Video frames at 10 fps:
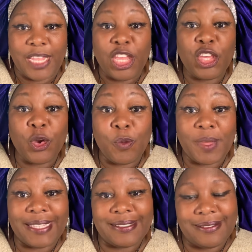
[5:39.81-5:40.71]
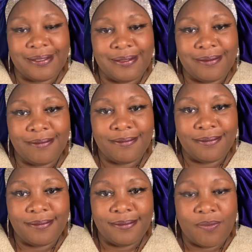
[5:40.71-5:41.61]
Human
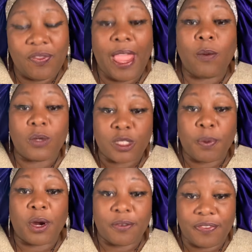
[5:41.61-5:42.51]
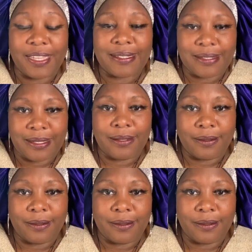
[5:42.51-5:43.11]
that was perfect.